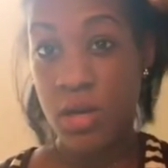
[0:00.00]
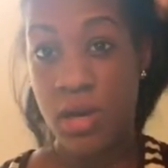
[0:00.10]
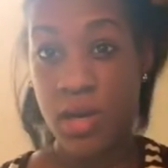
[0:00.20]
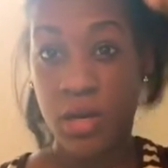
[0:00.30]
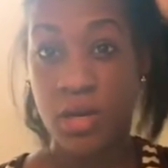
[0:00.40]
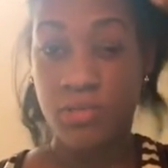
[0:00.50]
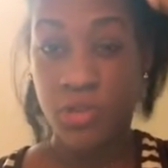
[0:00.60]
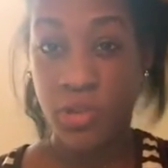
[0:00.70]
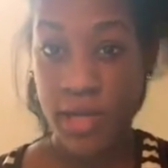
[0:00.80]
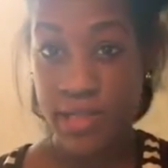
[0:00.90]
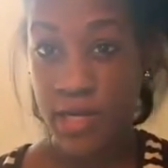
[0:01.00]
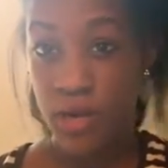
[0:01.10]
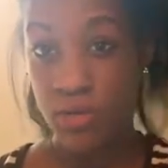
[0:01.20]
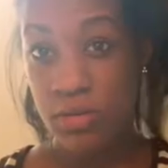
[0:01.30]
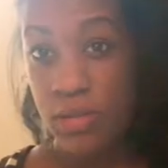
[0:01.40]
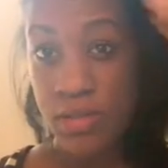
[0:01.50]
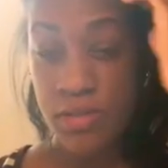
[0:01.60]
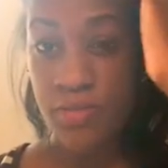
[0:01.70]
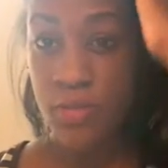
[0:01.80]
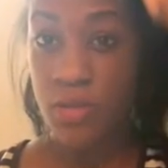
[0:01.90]
And show you guys how it
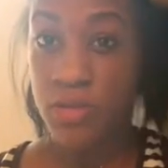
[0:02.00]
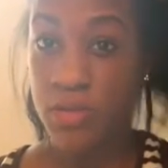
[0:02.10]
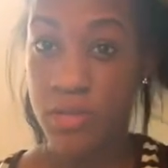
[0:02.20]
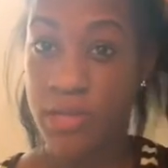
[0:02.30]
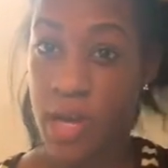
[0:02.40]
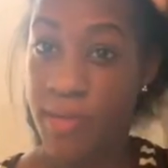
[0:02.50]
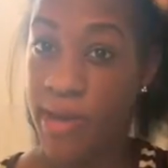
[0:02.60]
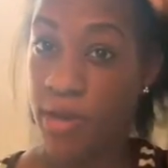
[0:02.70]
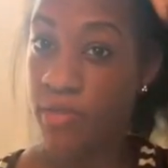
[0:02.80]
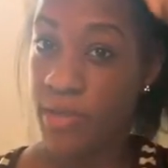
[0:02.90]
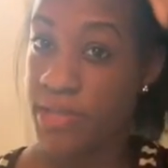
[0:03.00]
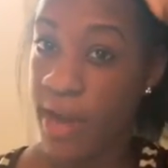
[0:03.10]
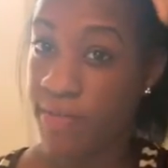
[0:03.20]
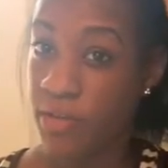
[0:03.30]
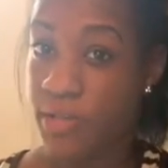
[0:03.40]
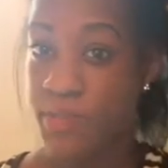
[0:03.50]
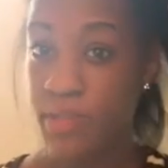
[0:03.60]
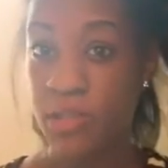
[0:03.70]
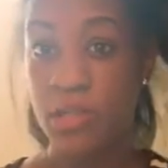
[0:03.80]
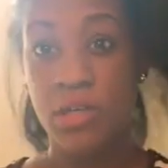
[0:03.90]
looks. So this is how my hair looks after it's
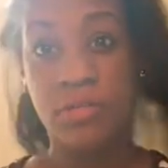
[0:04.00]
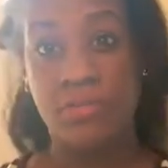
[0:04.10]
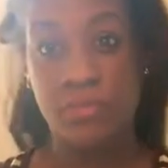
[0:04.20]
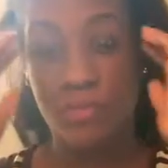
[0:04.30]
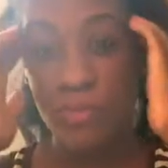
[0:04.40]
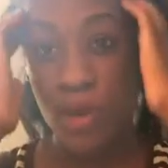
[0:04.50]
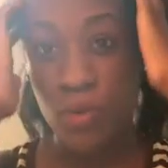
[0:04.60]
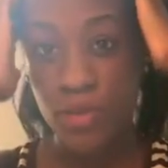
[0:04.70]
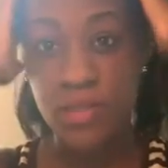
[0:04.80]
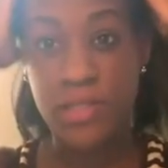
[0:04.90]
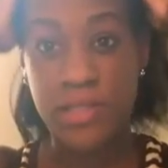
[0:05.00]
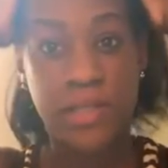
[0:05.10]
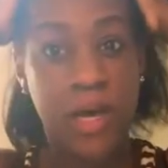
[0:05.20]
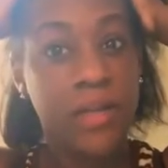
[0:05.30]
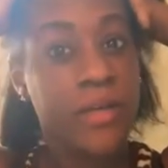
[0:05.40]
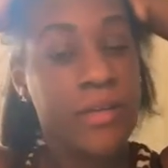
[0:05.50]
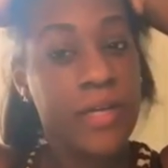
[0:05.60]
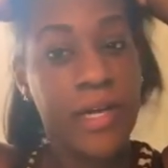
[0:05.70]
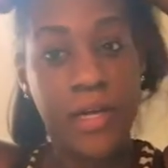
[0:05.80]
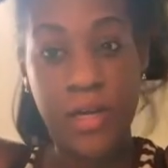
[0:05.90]
been... I went to the salon the other
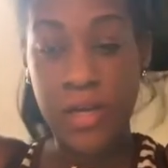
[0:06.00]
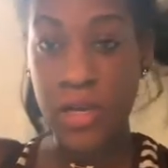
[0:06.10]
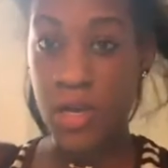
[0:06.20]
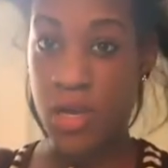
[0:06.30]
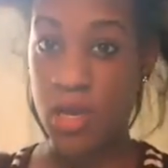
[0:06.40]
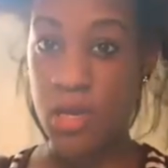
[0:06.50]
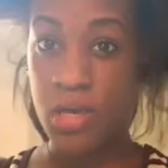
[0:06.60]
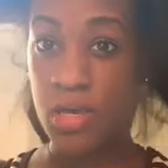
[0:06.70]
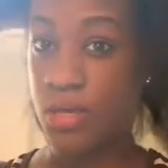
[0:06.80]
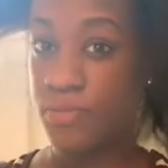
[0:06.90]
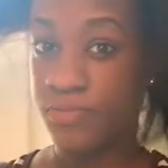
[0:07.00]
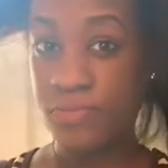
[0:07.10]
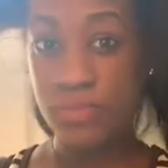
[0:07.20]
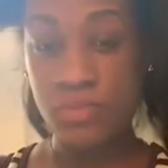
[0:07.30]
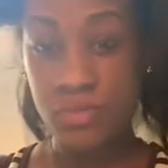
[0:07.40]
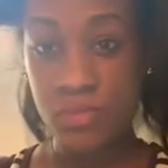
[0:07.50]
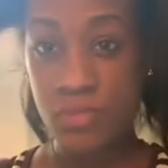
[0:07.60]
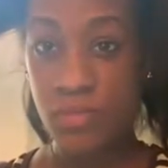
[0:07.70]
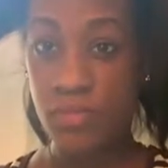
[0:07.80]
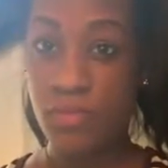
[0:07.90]
day. And...
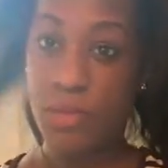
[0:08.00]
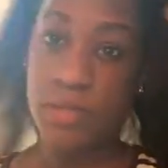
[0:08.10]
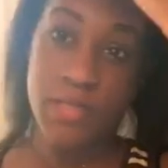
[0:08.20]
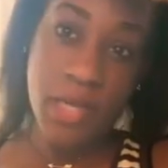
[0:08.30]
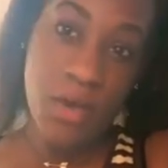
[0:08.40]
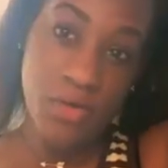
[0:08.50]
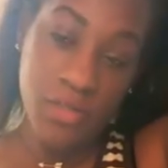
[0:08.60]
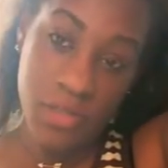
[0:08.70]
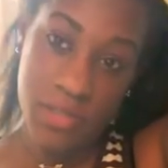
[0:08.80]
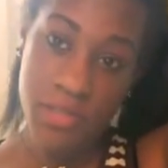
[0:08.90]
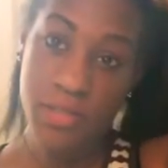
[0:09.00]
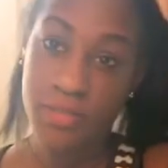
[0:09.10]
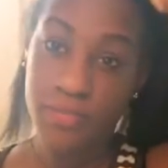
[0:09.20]
this is how it looks.